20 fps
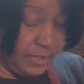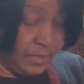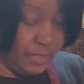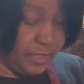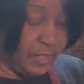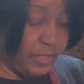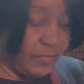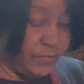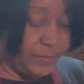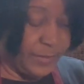
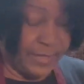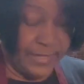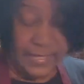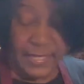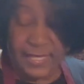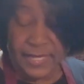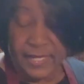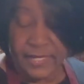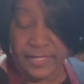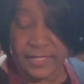of my
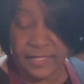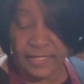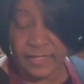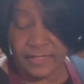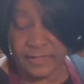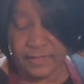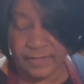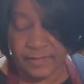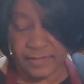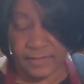
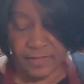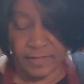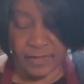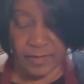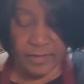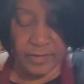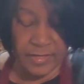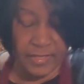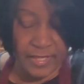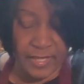canning, and
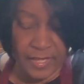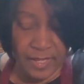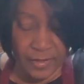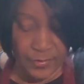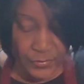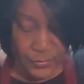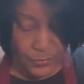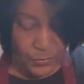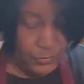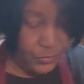I'll
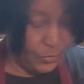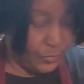can through the